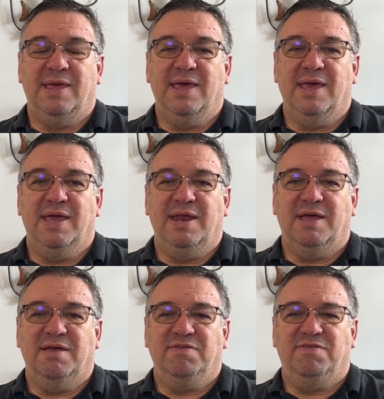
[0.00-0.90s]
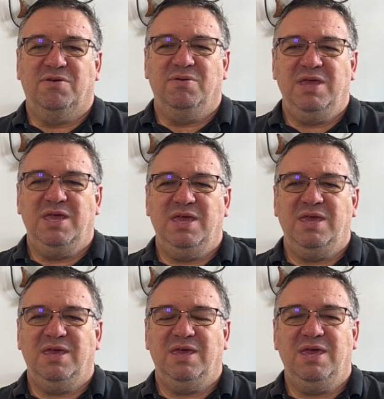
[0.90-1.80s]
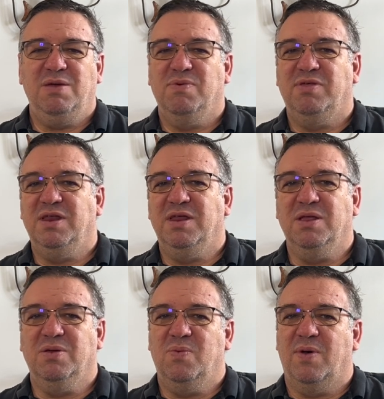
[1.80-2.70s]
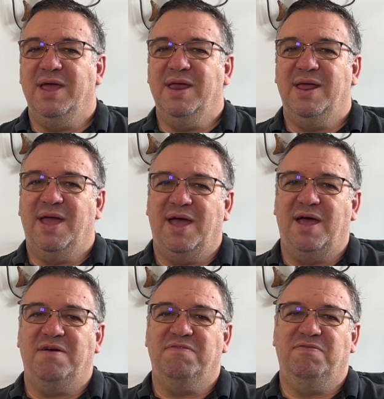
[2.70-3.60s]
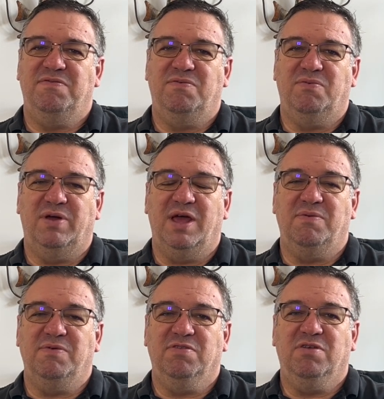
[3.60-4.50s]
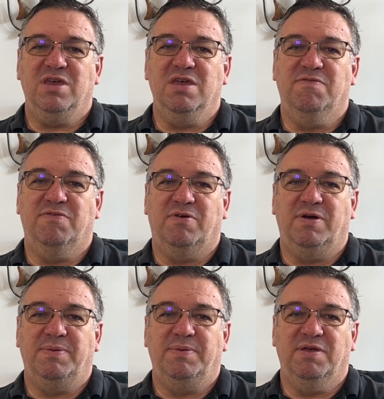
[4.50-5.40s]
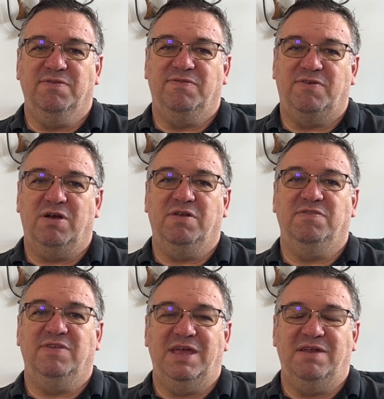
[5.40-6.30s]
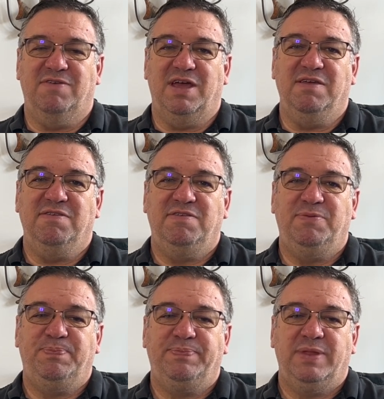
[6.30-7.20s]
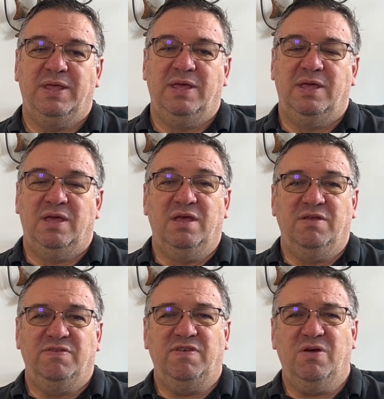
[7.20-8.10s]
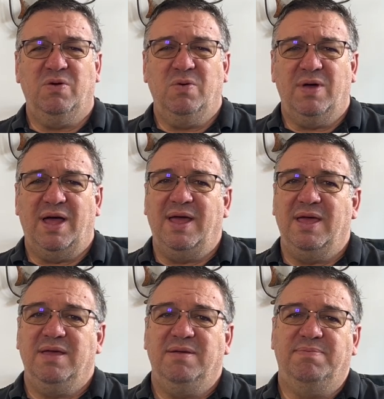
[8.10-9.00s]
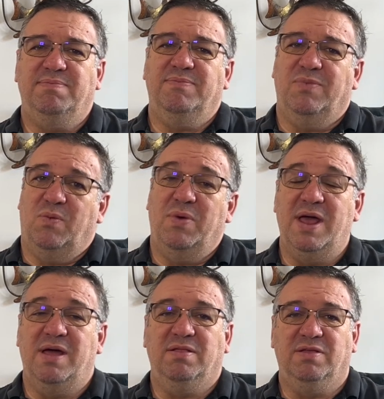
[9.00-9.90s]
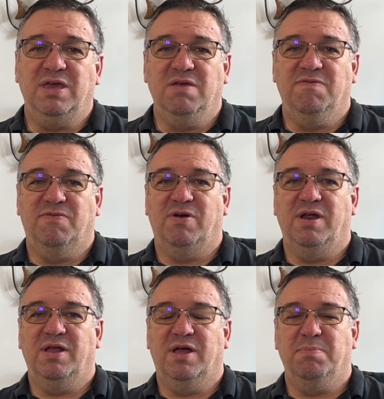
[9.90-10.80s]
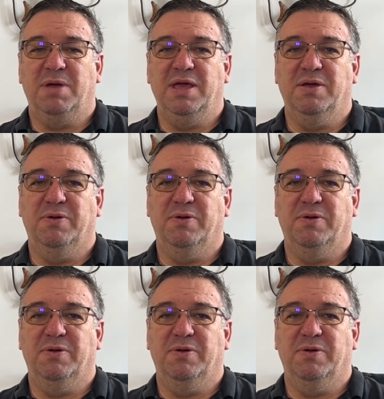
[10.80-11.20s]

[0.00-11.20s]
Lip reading: and so he really didn't quite have what I was looking for as far as advice. So I went out looking for it on my